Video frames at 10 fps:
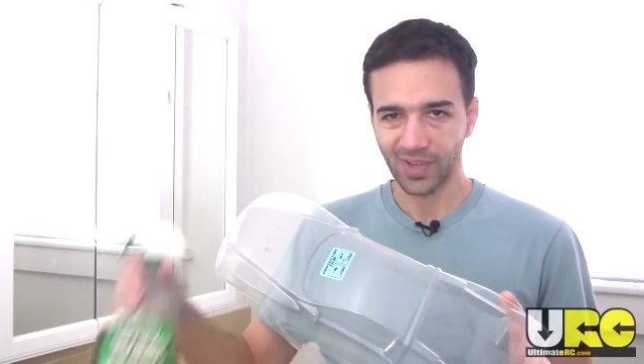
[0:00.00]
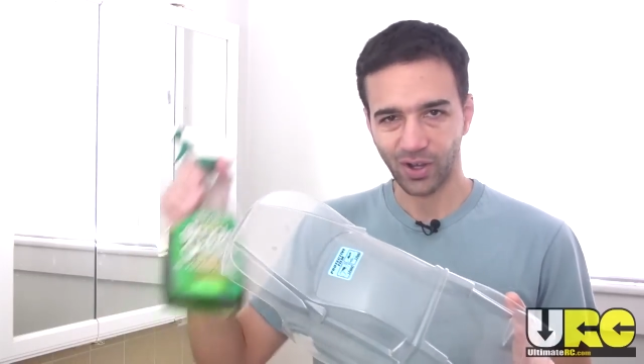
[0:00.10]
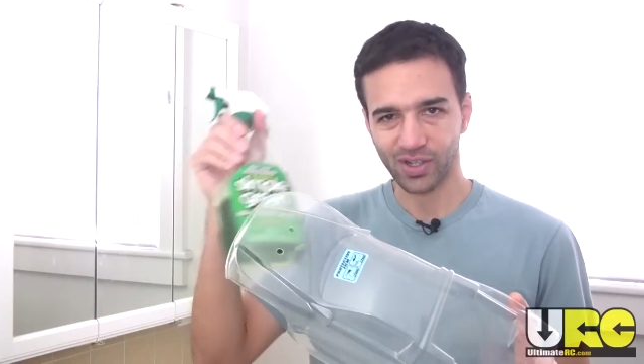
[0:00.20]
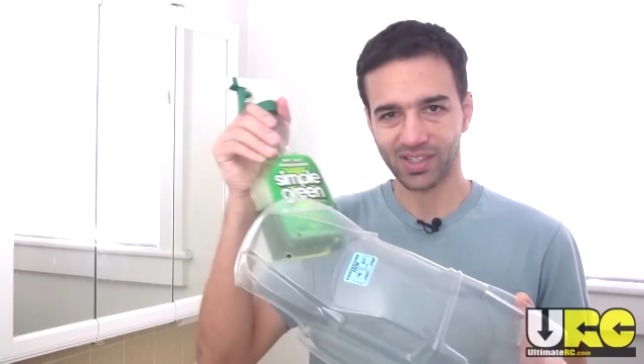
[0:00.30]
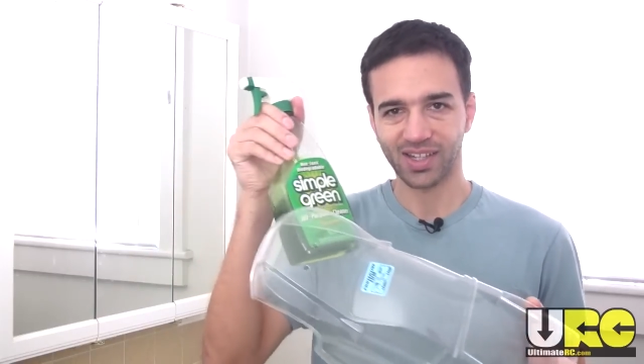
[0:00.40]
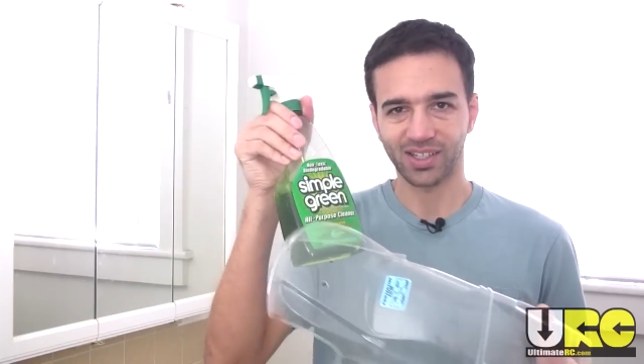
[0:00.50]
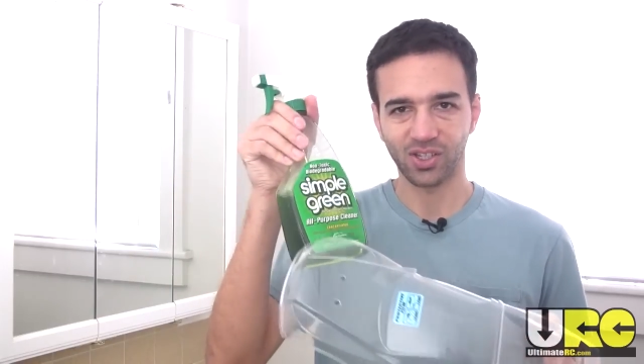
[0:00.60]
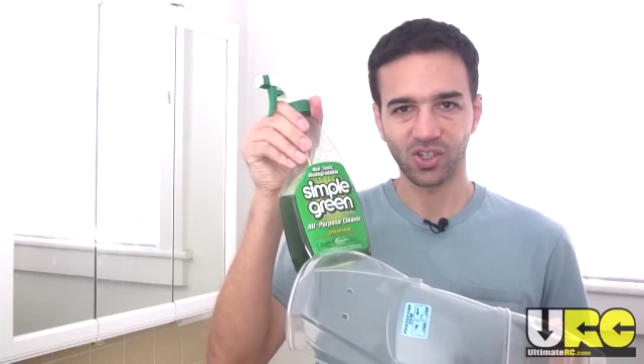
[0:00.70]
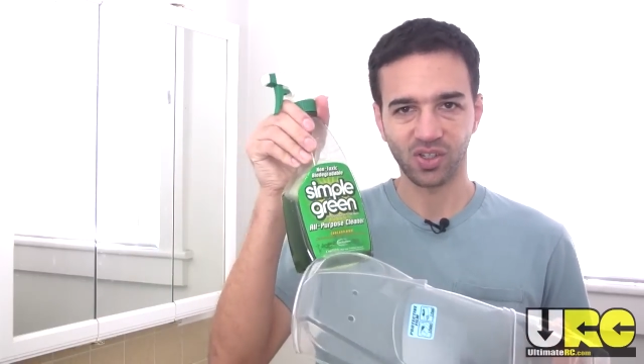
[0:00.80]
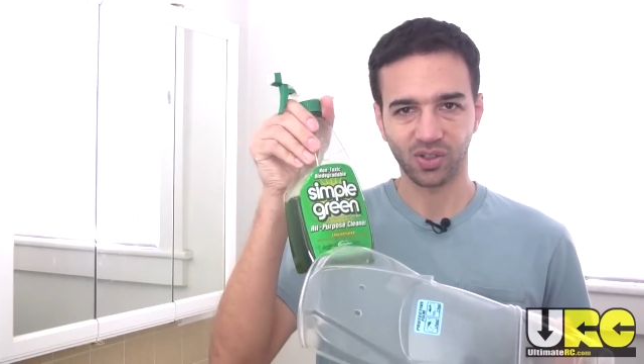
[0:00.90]
I always like to
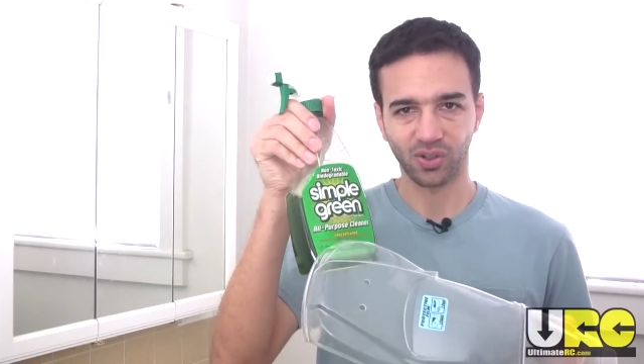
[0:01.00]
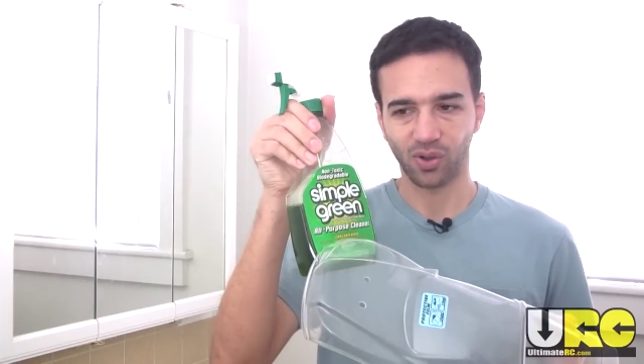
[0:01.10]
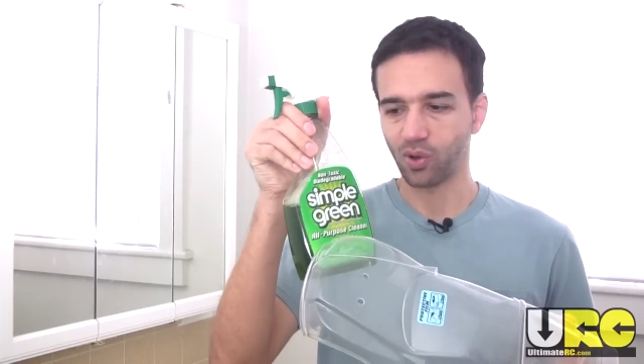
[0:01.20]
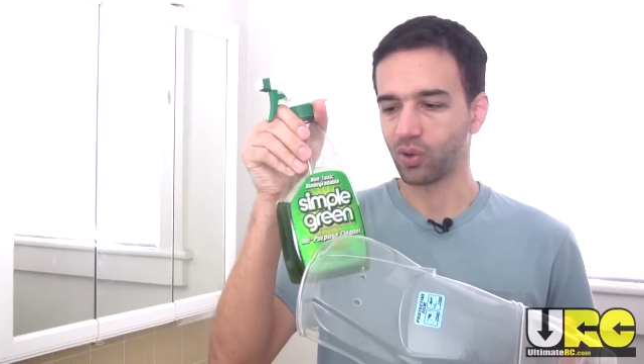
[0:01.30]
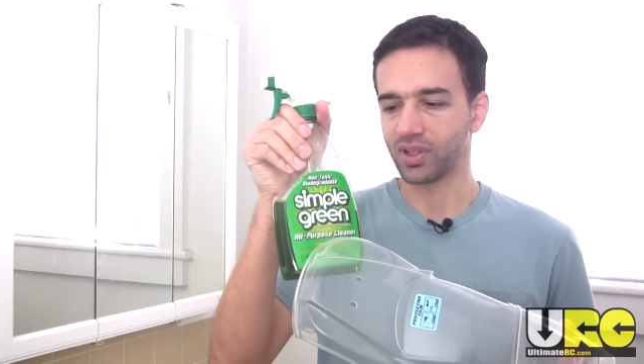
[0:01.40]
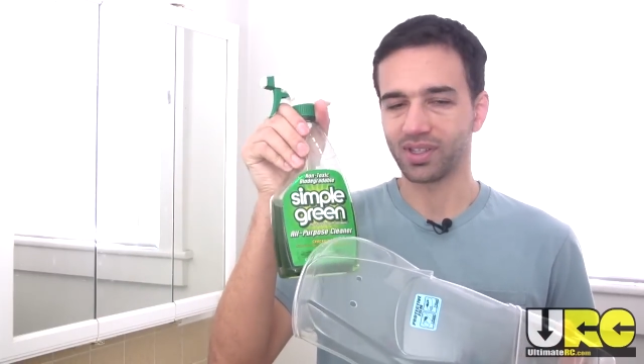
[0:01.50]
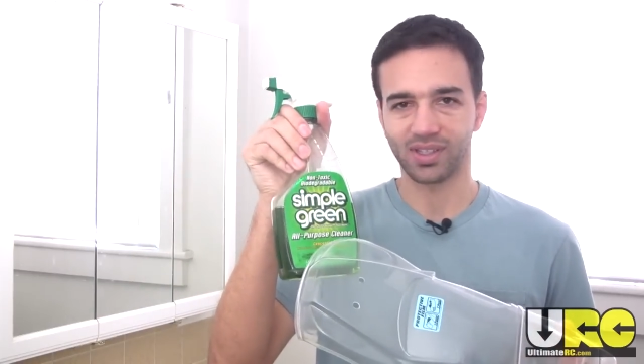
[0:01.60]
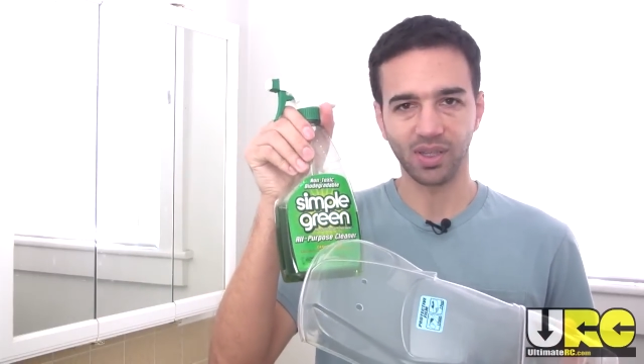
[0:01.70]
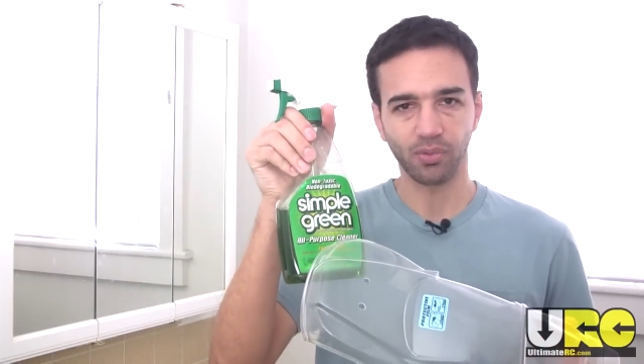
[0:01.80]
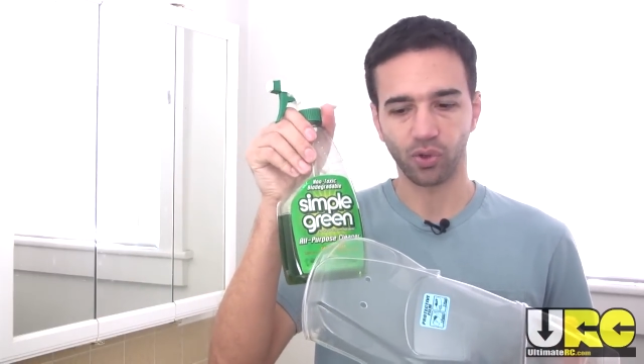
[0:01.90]
use good old
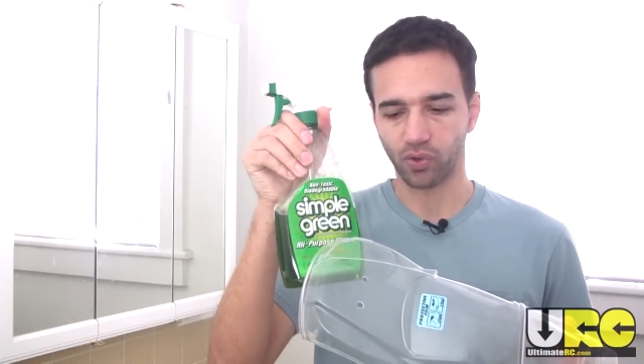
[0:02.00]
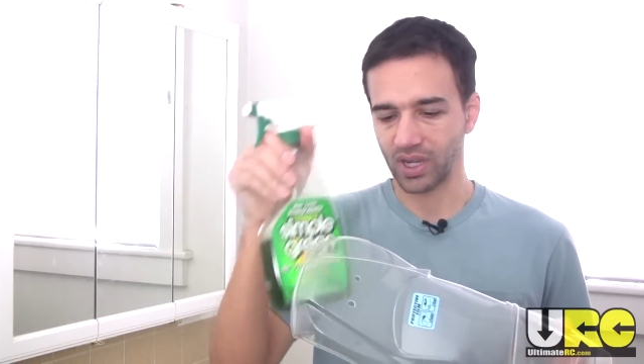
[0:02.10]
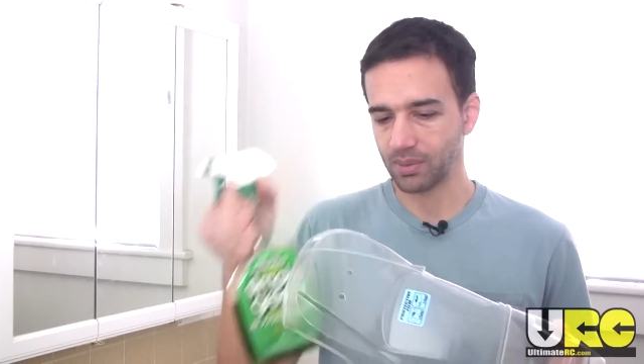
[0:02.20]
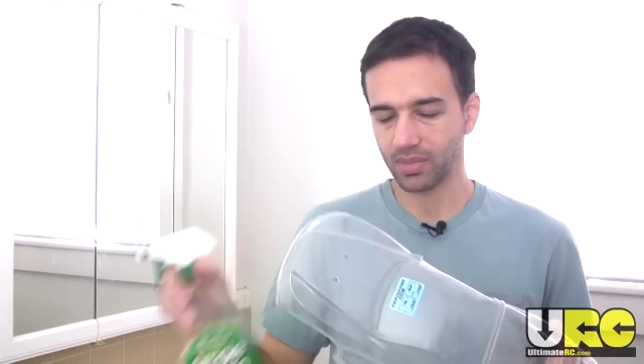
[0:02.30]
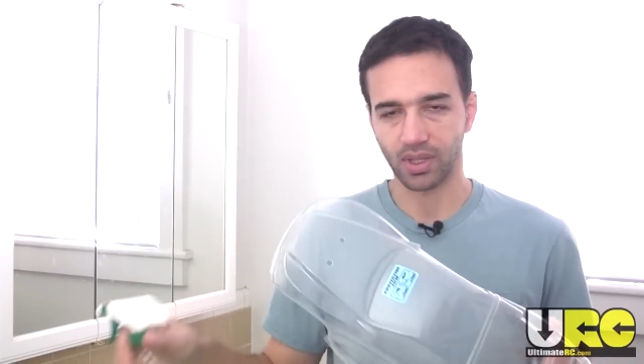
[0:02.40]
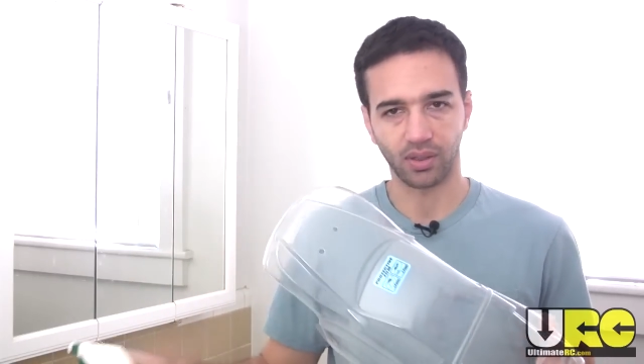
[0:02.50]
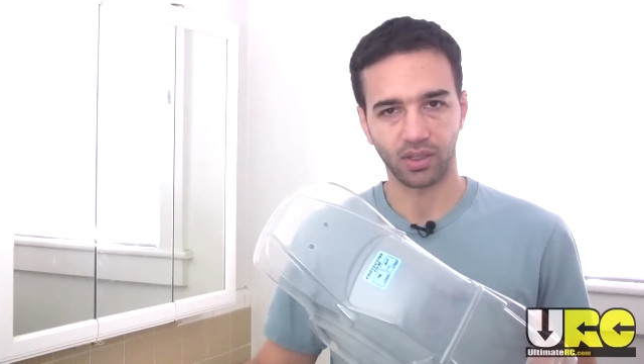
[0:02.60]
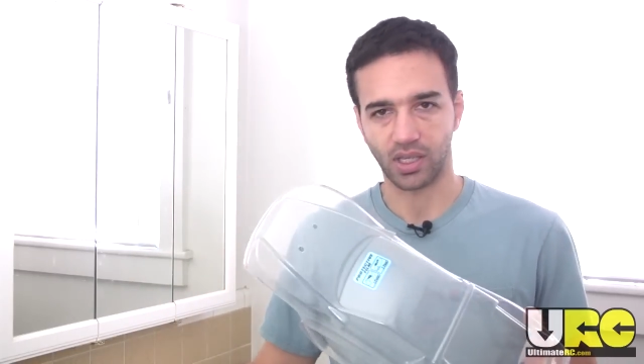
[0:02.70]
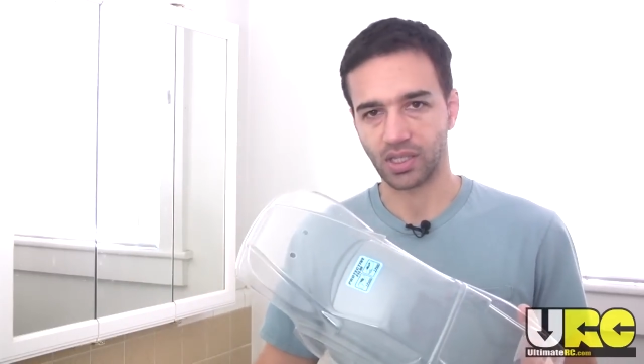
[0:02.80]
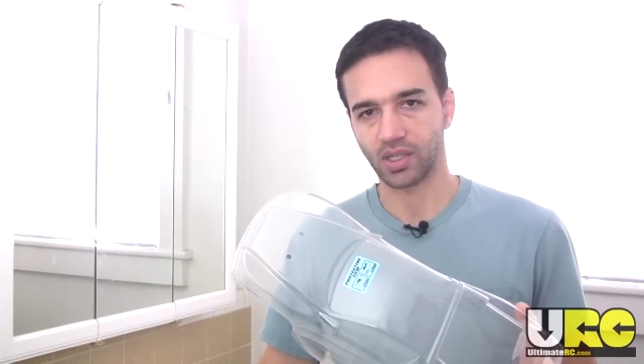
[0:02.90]
Simple Green, but
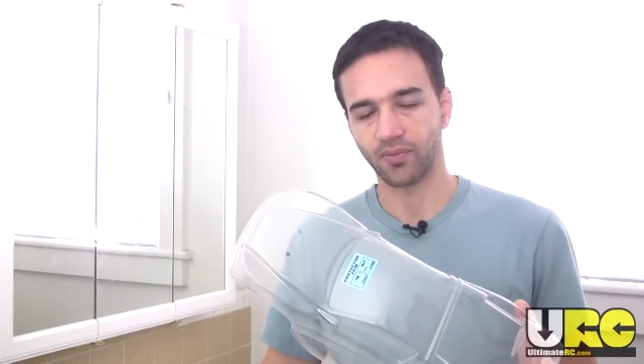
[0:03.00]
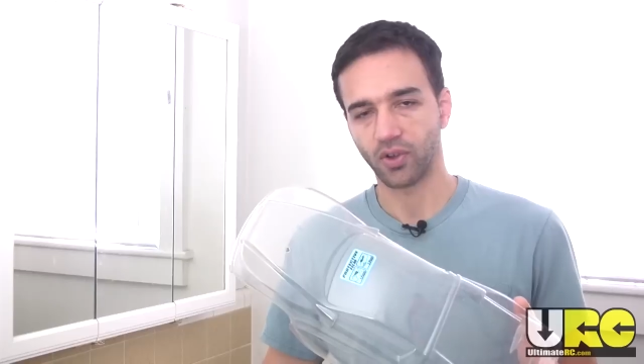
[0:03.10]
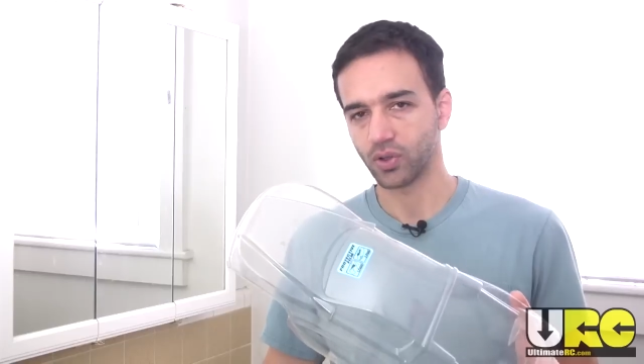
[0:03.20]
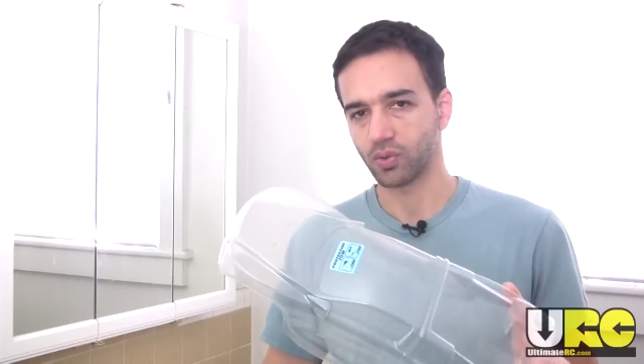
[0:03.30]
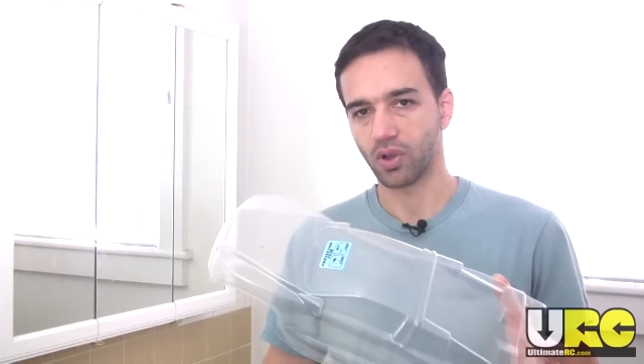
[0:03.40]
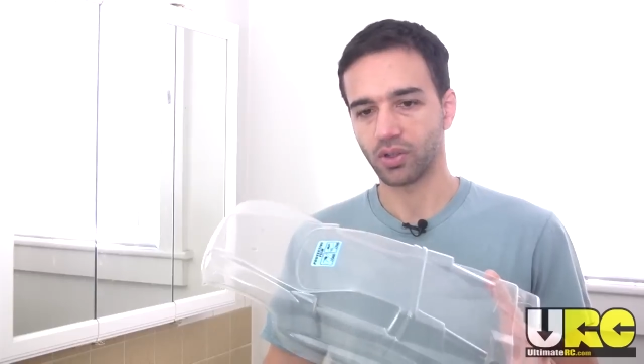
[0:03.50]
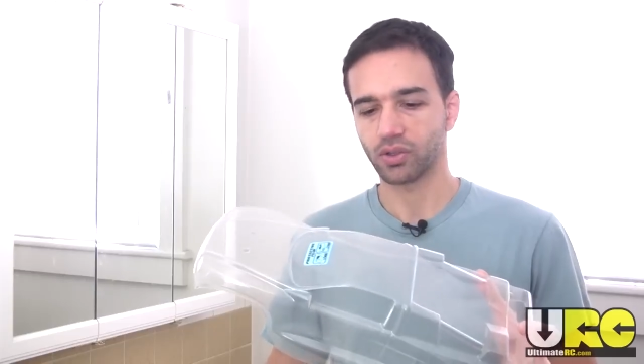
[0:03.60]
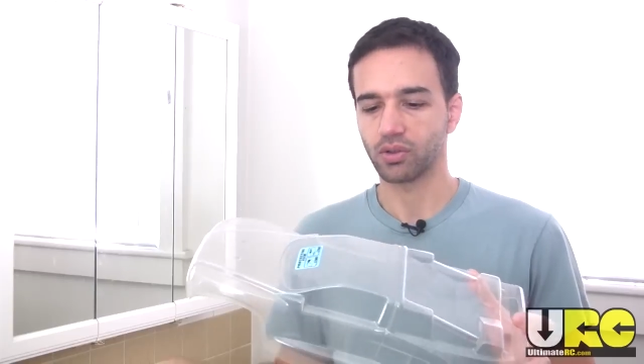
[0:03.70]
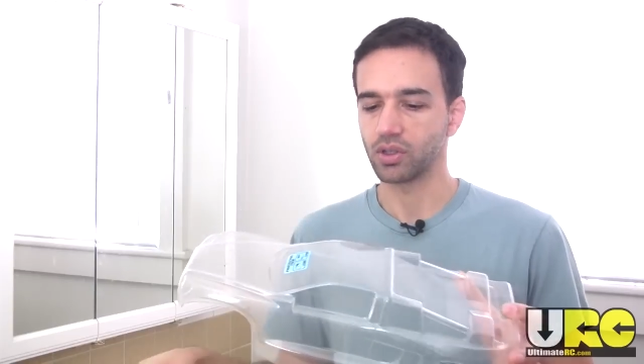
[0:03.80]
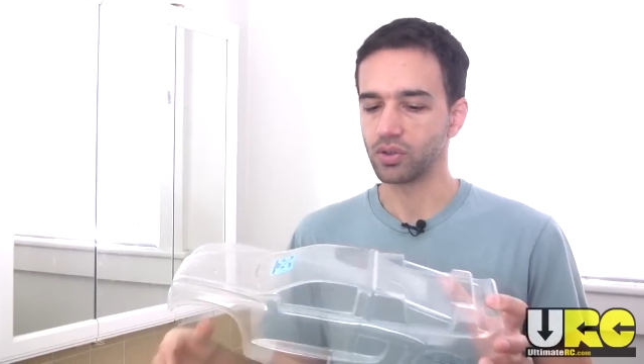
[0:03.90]
some folks will
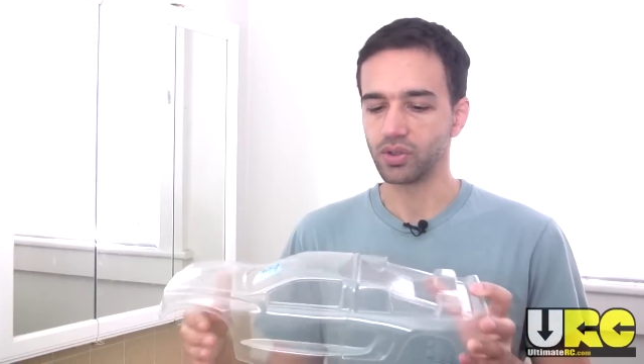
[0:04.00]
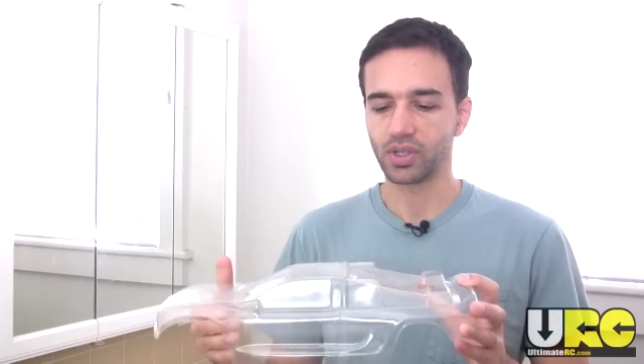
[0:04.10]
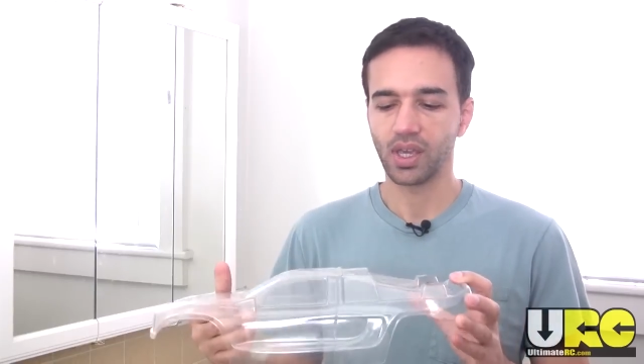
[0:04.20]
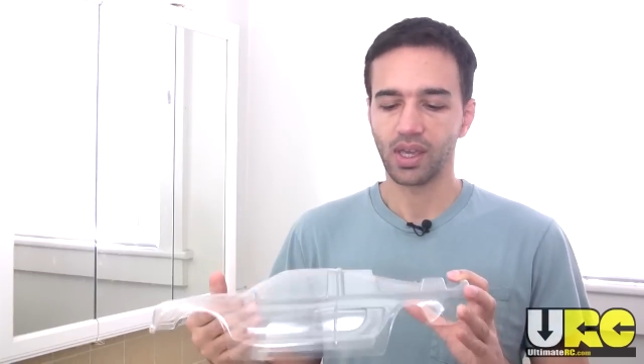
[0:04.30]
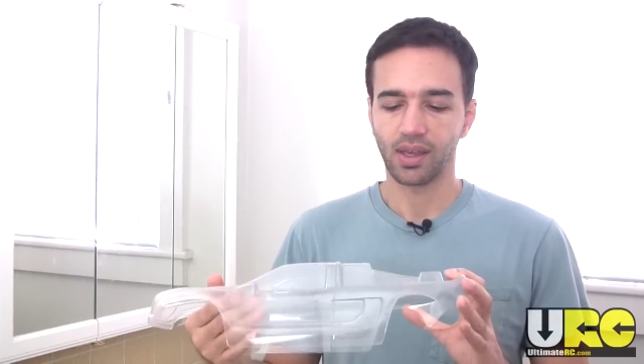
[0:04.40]
also use